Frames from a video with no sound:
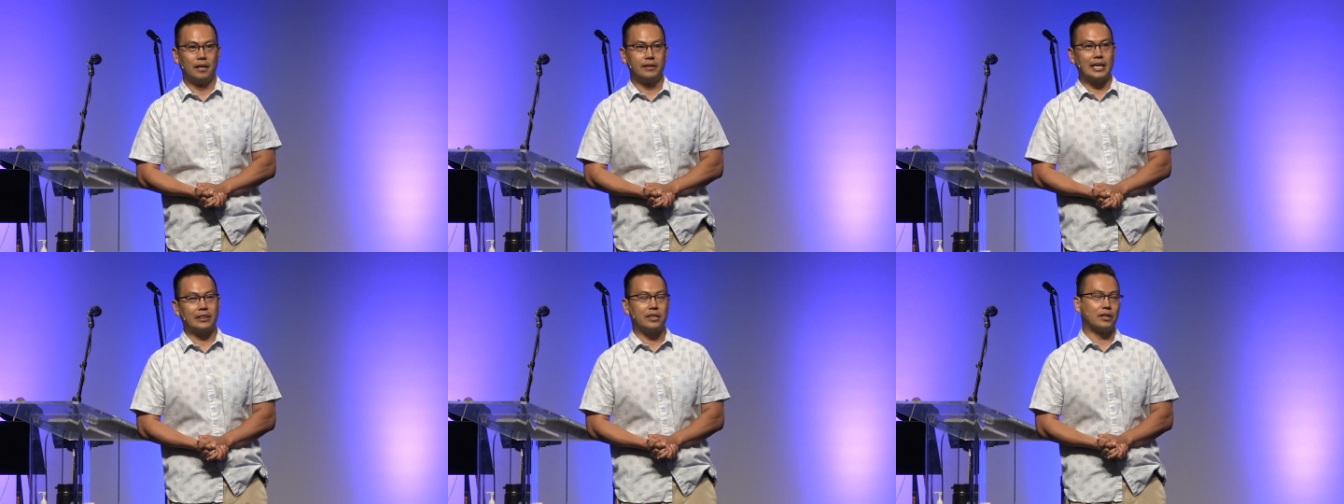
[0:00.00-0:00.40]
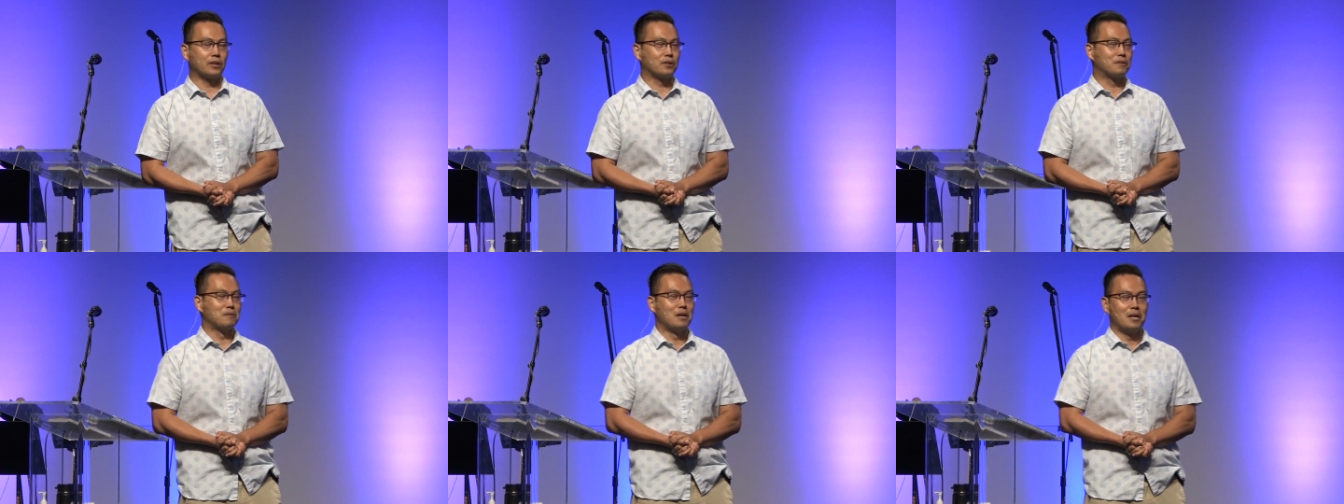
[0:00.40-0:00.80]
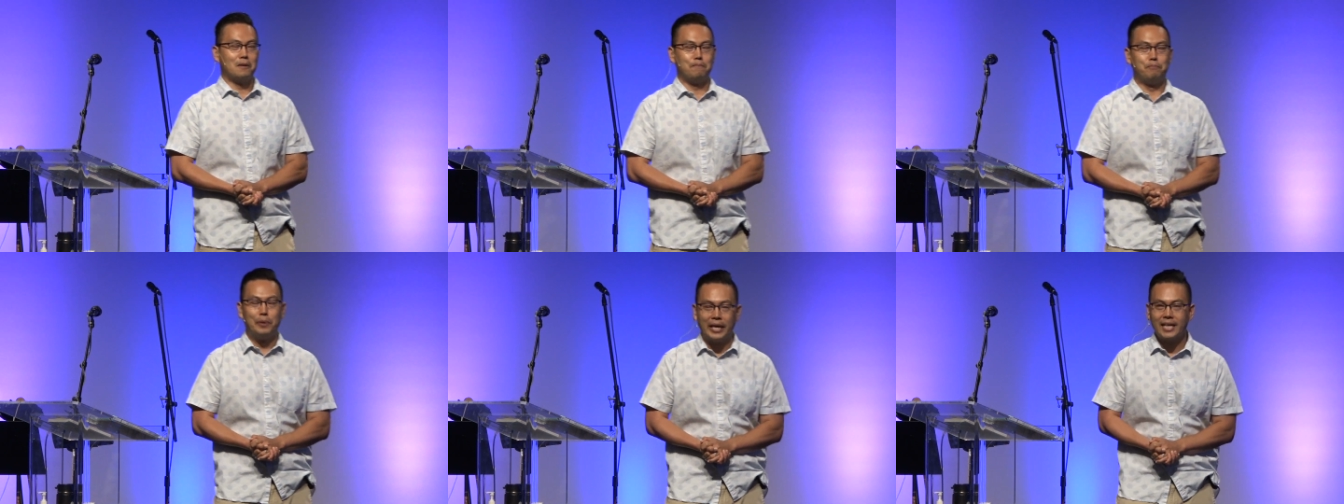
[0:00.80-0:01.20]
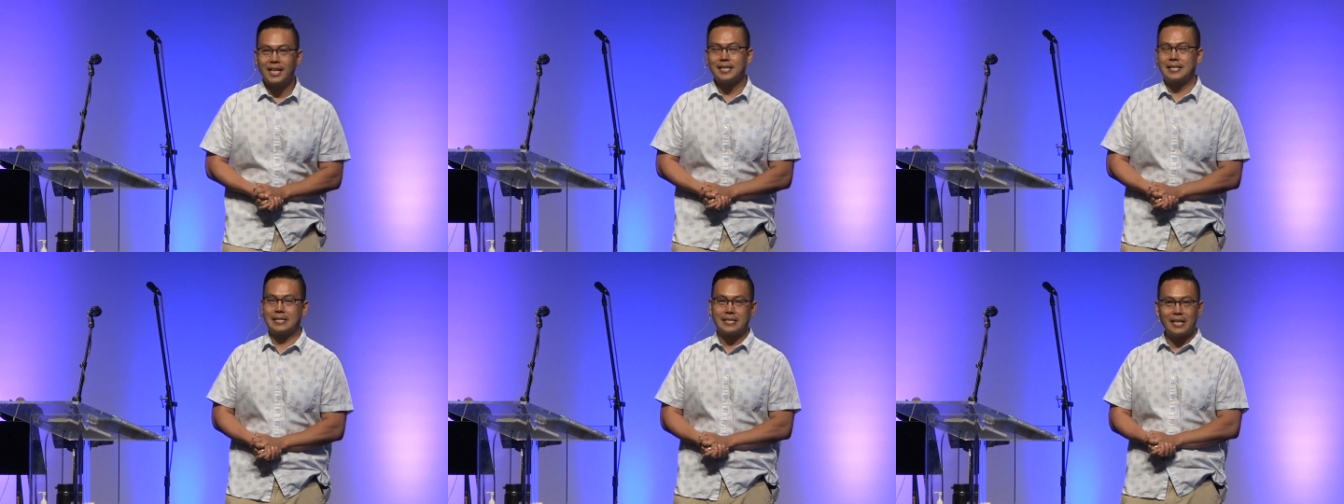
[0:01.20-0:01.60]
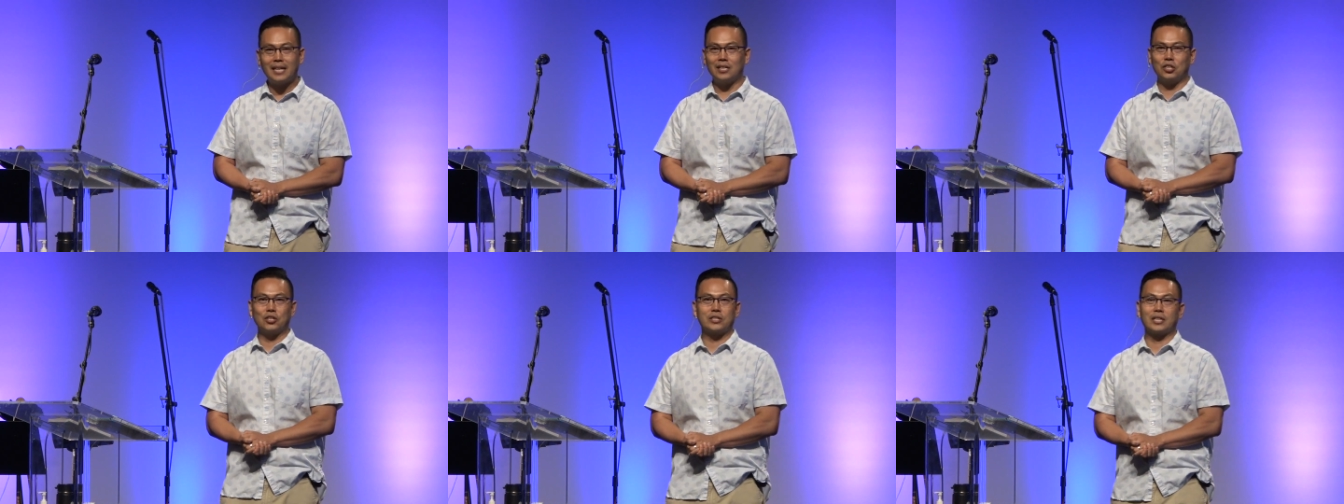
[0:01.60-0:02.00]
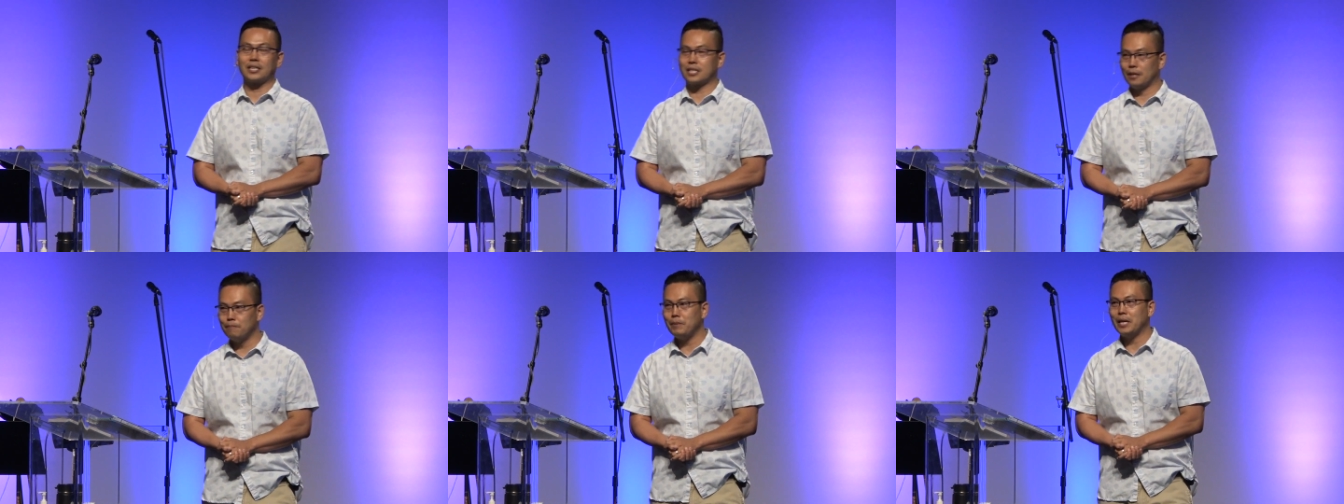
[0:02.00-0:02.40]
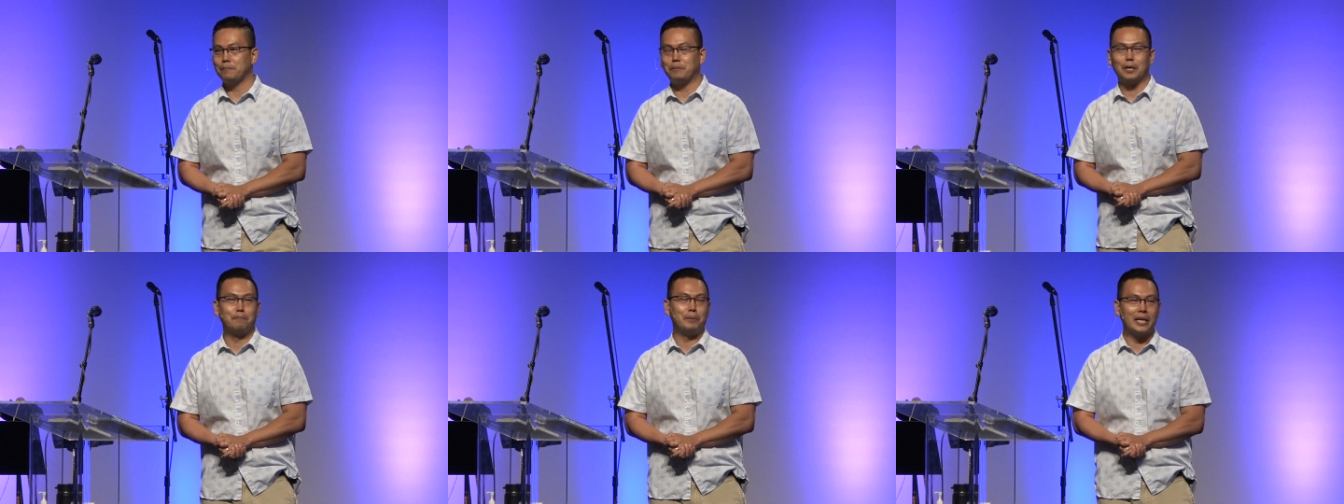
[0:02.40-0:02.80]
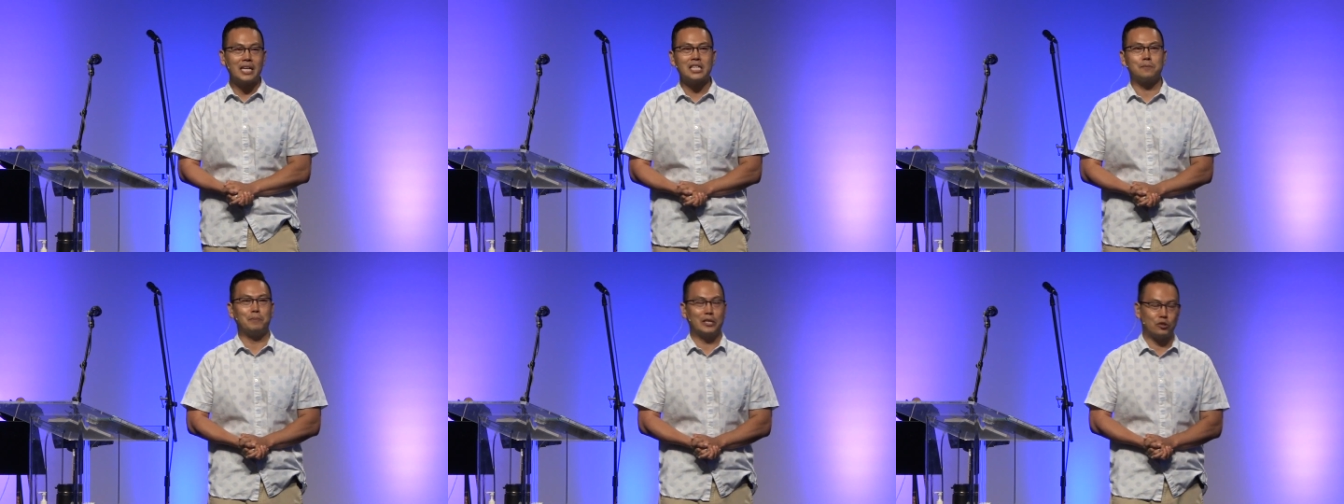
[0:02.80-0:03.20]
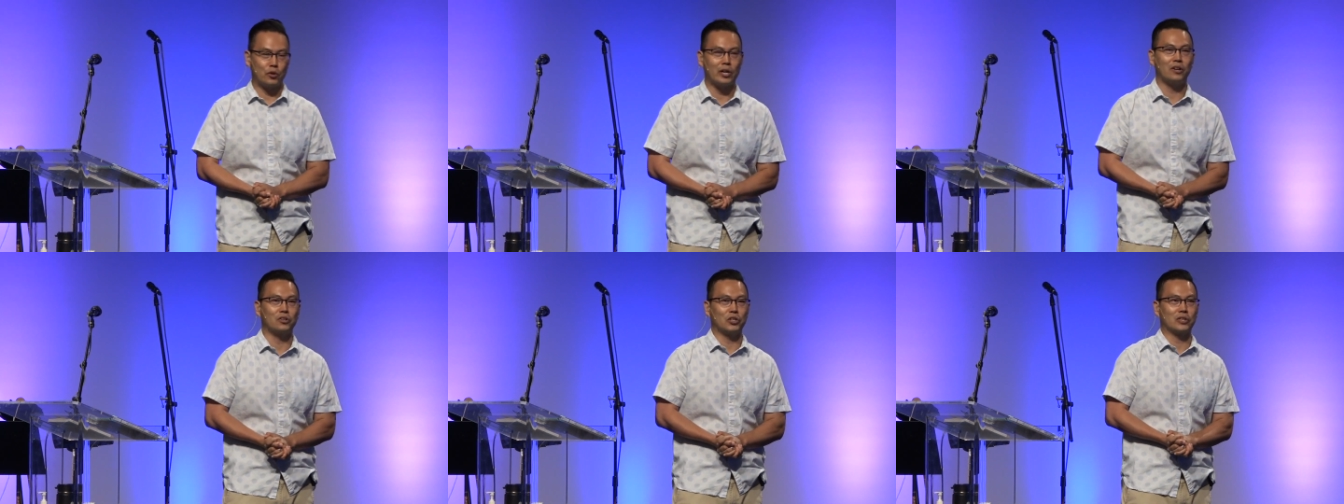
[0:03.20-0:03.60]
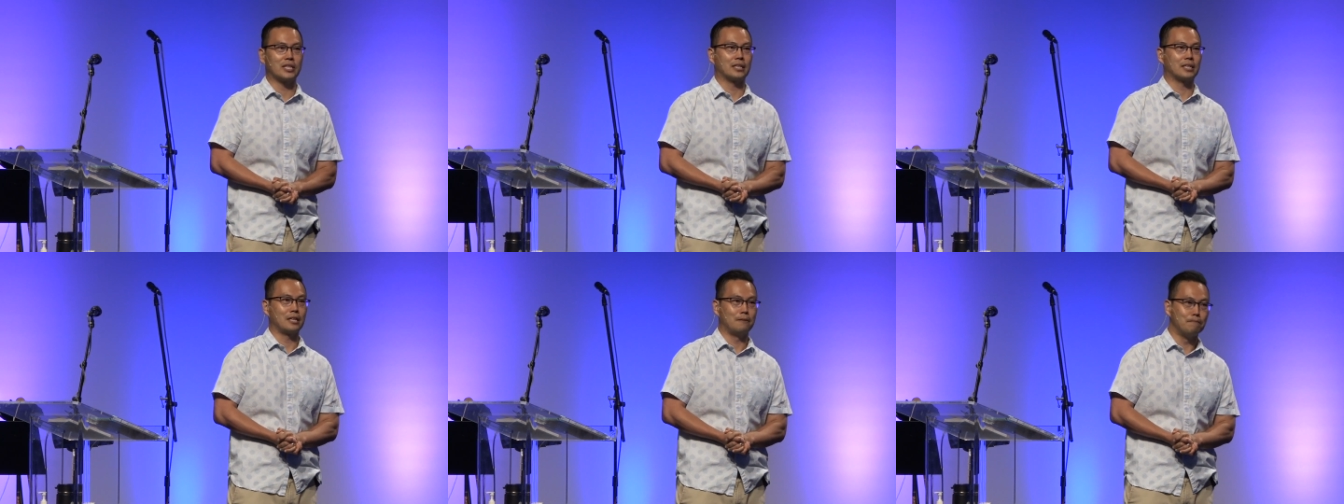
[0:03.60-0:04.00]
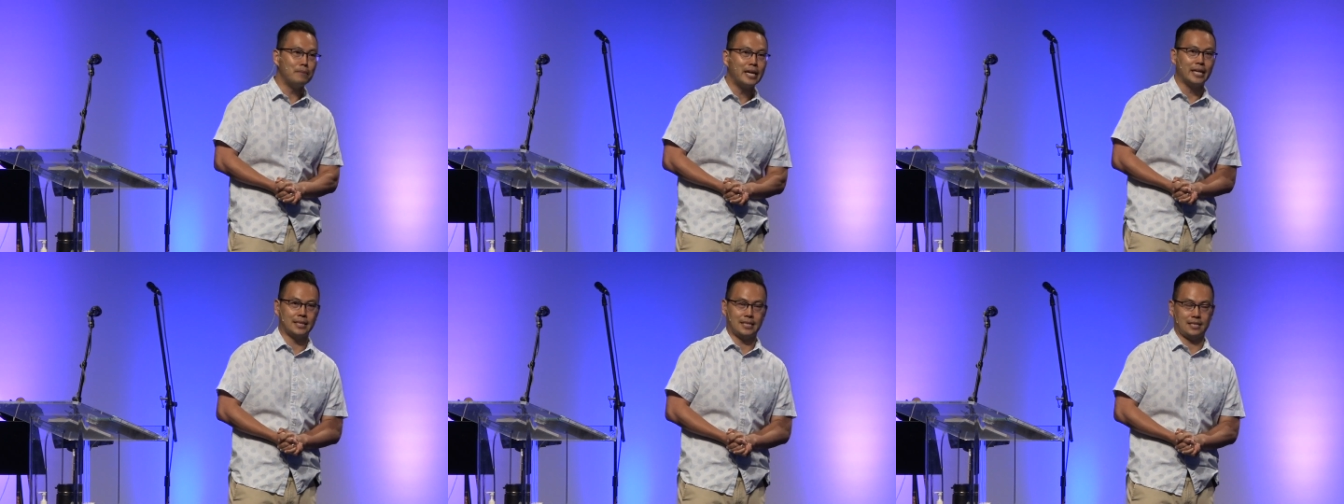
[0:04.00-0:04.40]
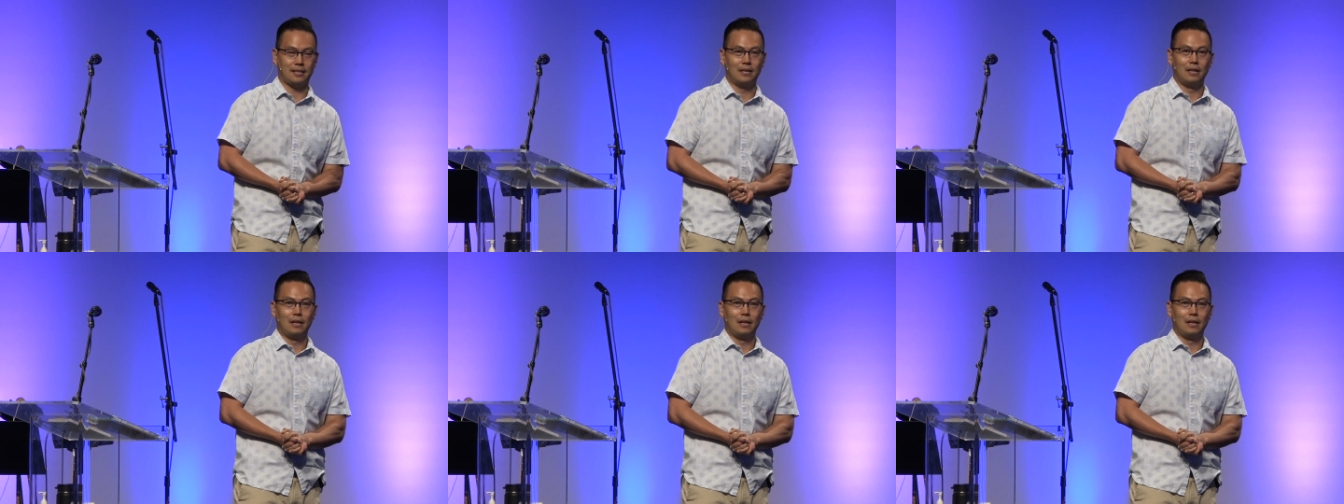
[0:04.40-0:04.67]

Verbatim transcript: that the biggest sin you can commit, the biggest betrayal you can commit